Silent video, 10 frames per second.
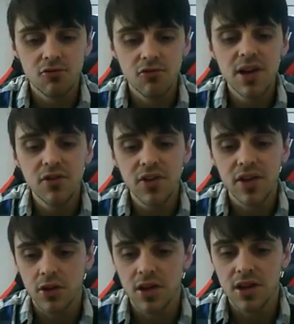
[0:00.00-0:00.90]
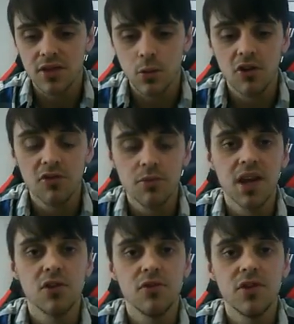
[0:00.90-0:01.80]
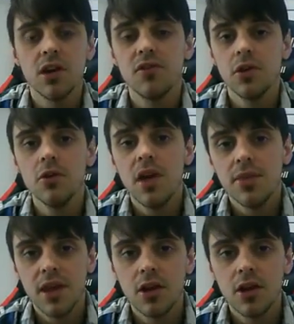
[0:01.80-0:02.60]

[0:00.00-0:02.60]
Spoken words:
really think that it's worth making a video for you,